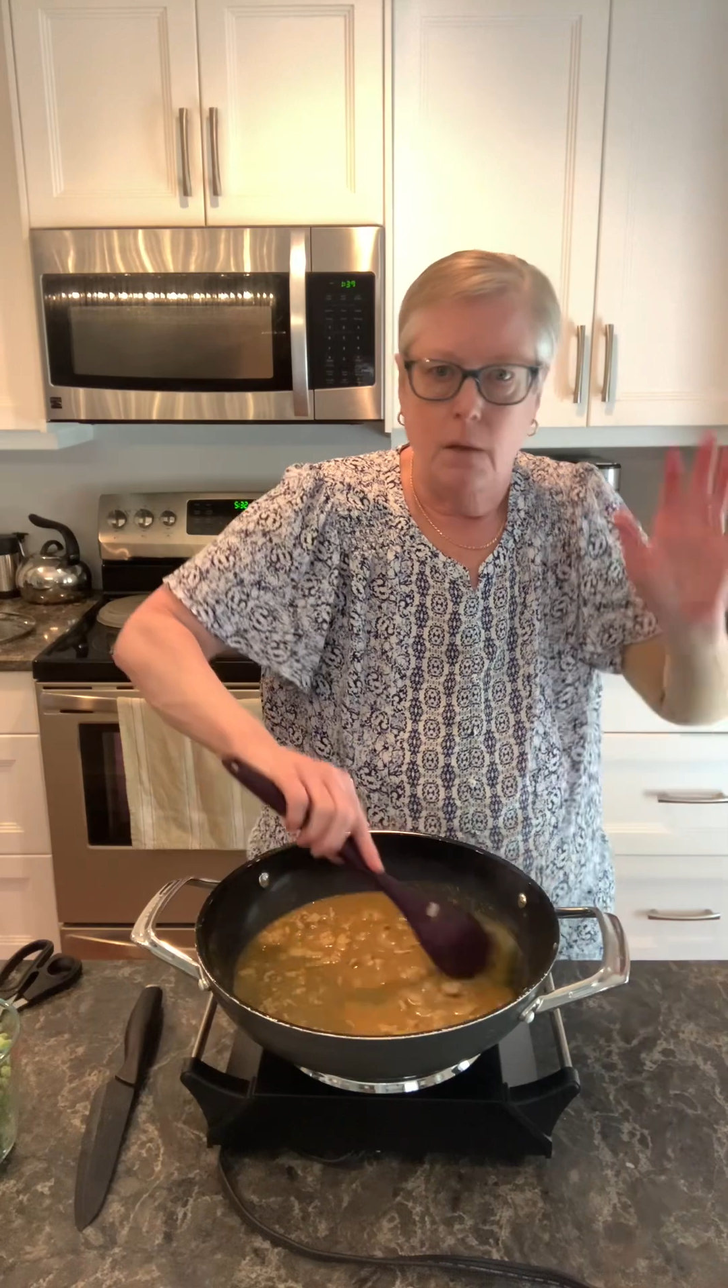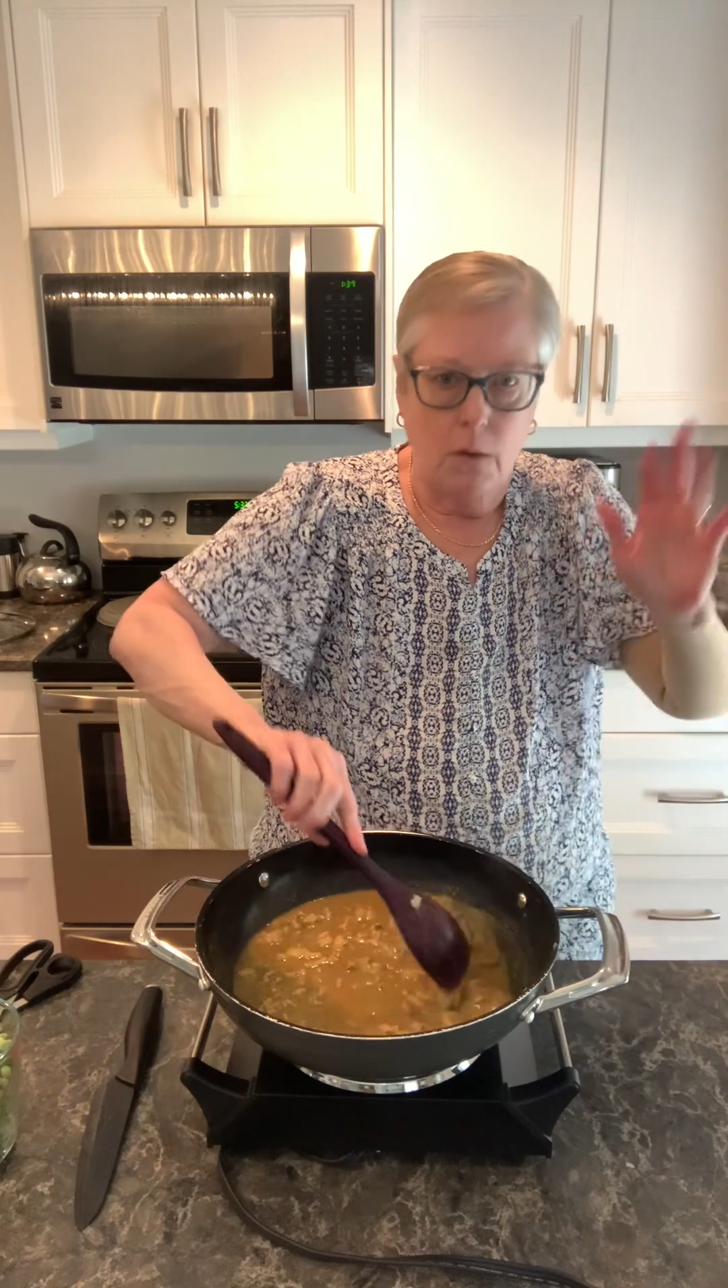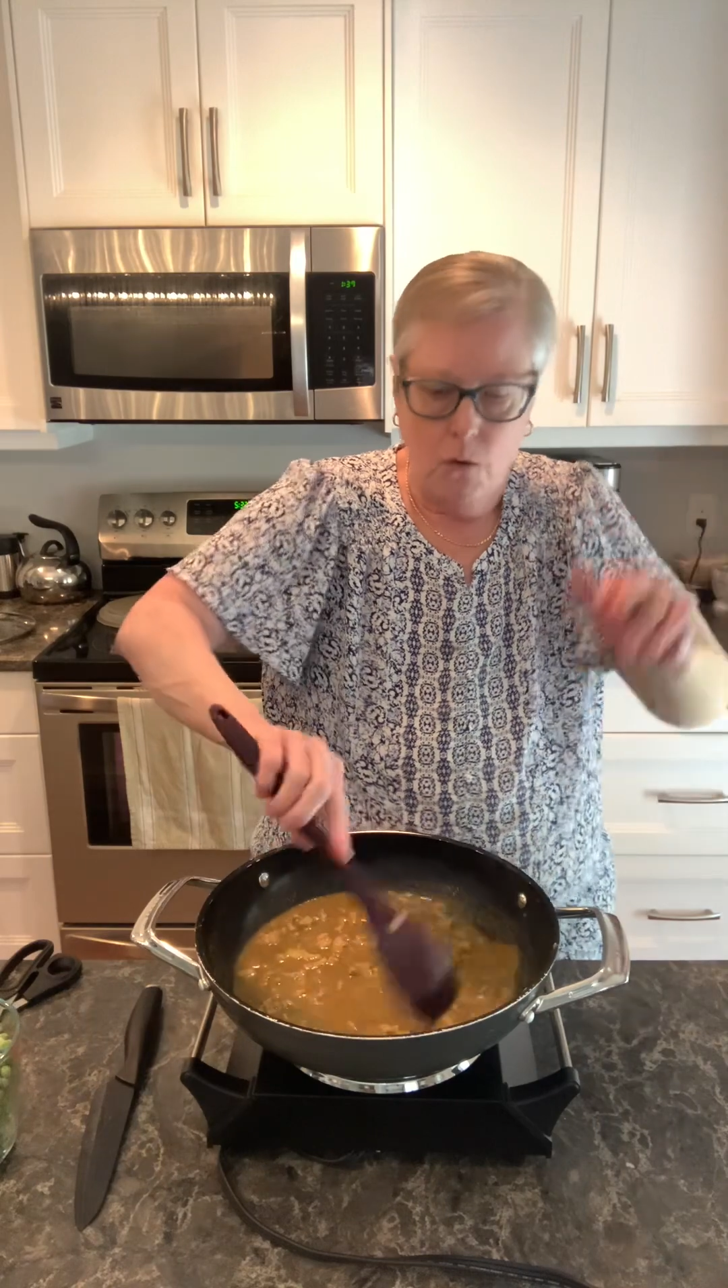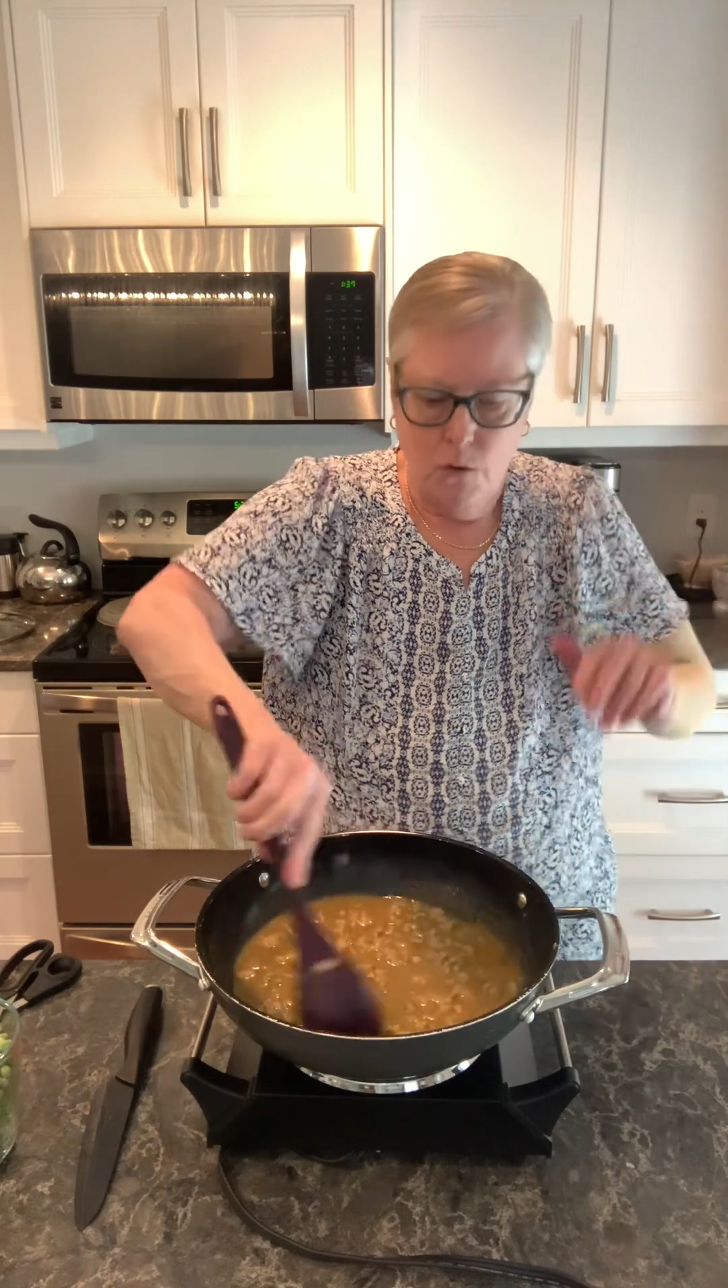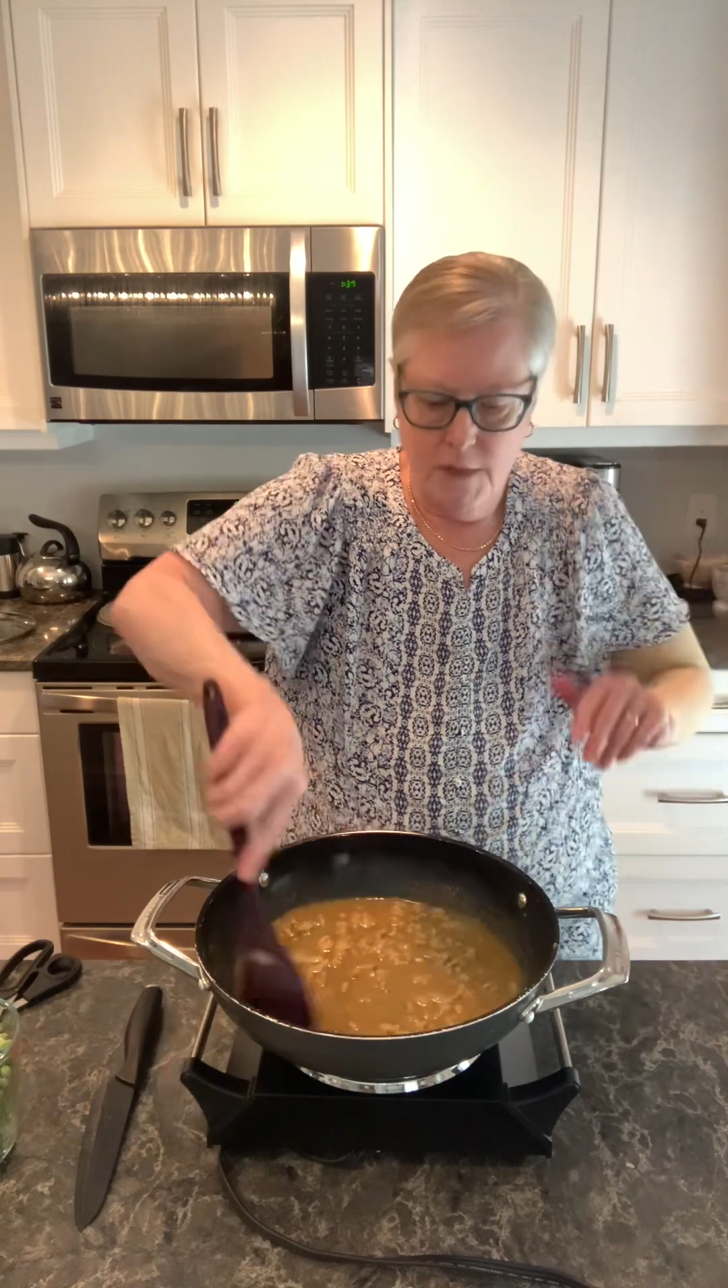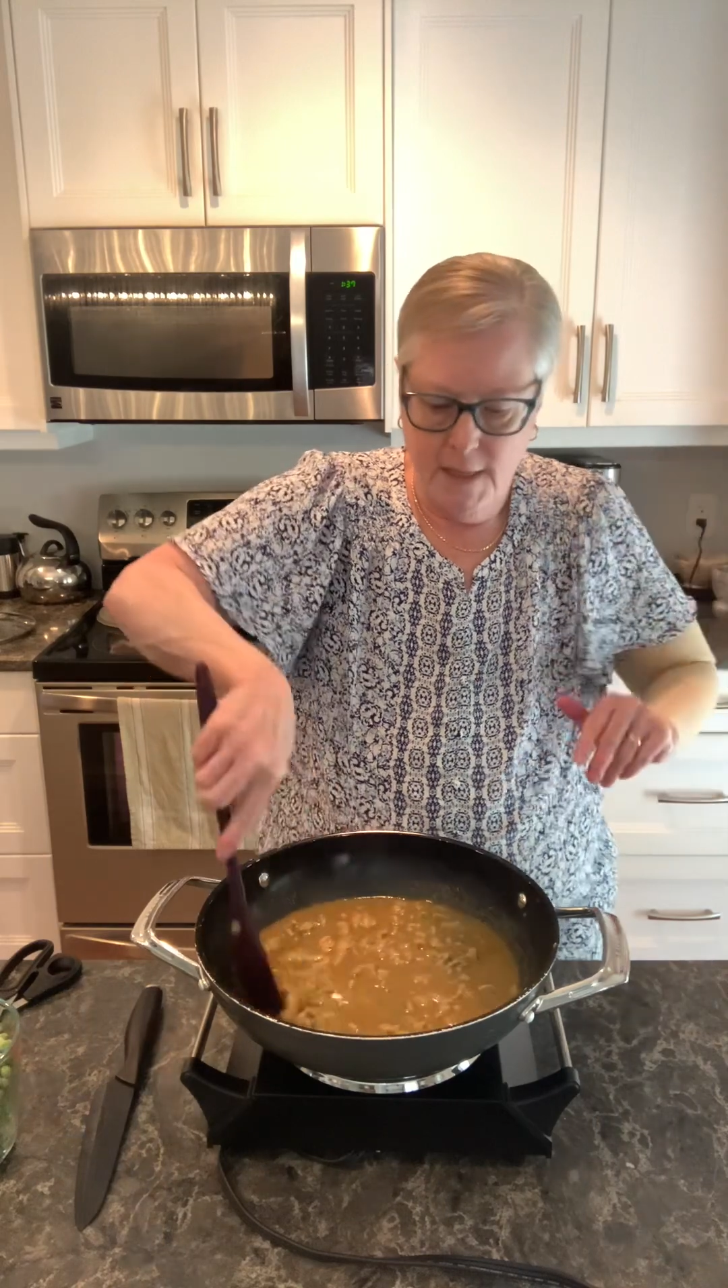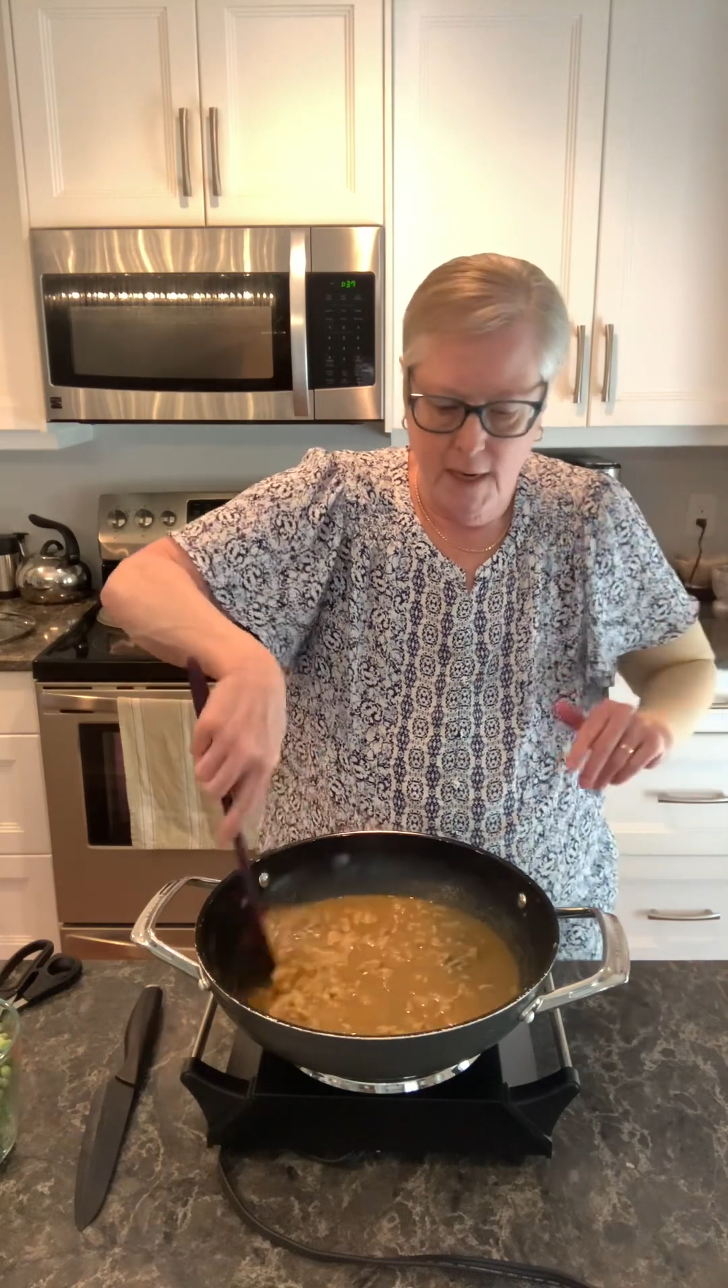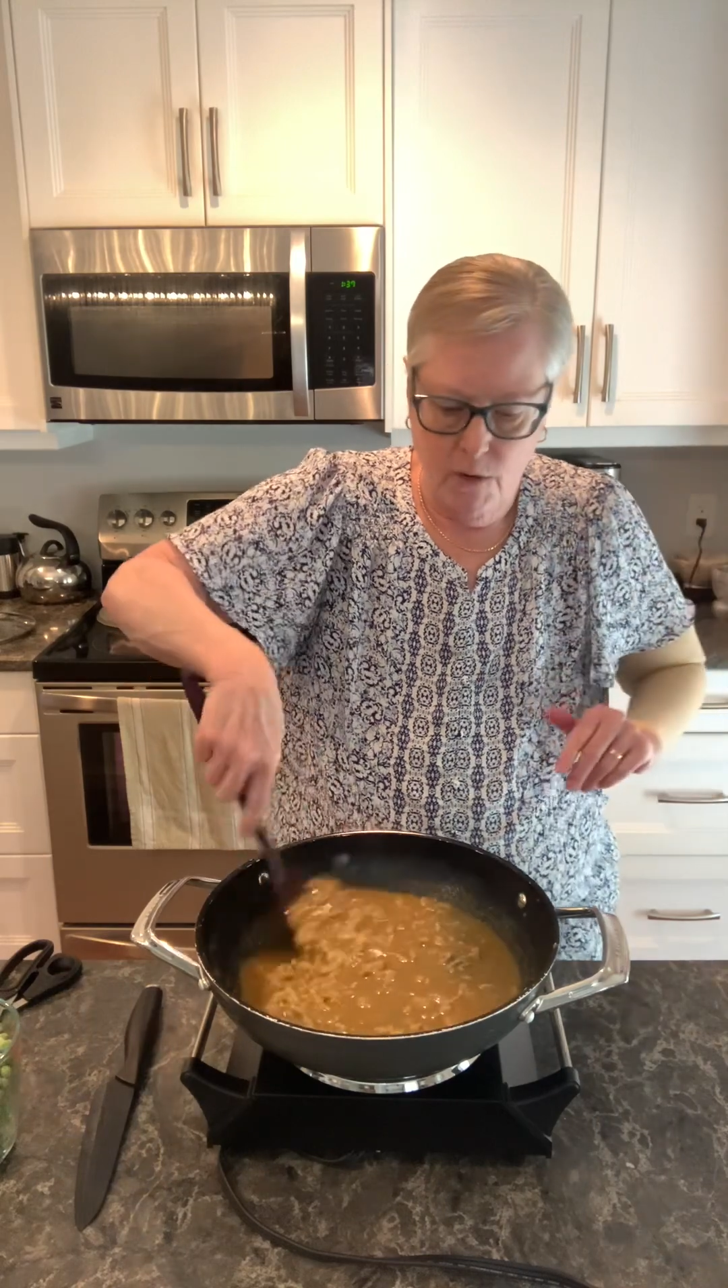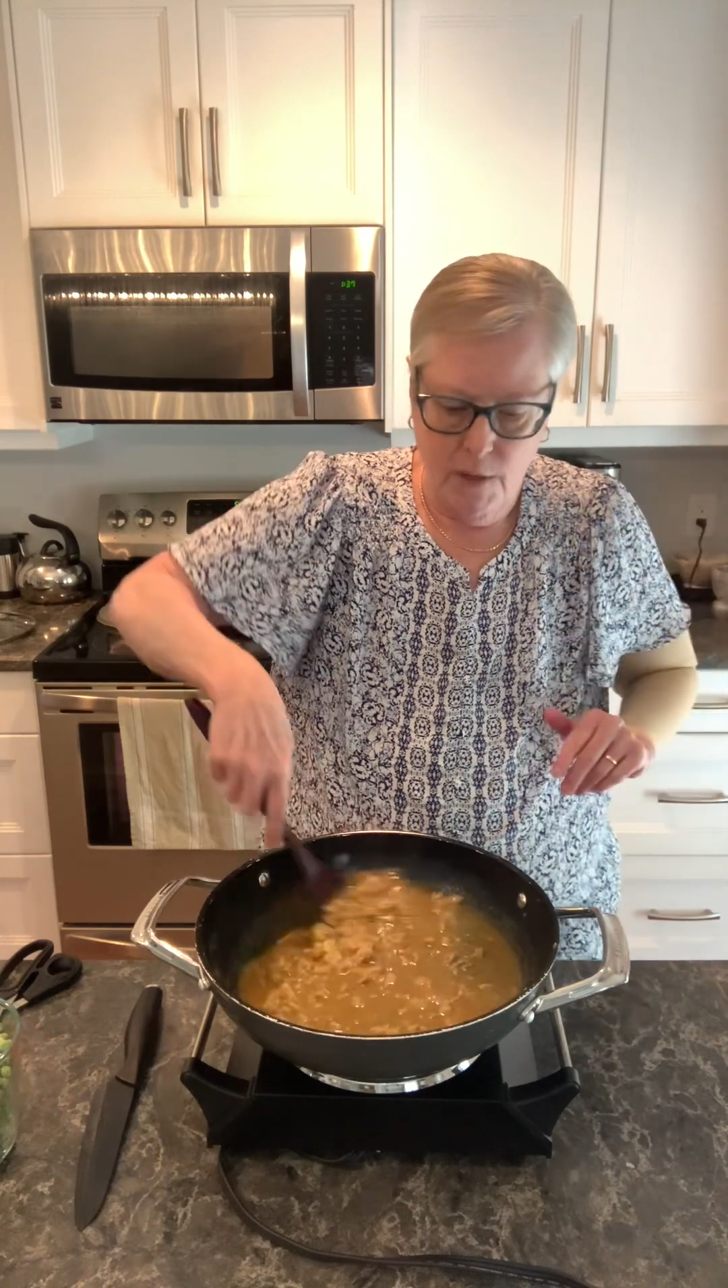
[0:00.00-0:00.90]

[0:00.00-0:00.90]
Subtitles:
goes down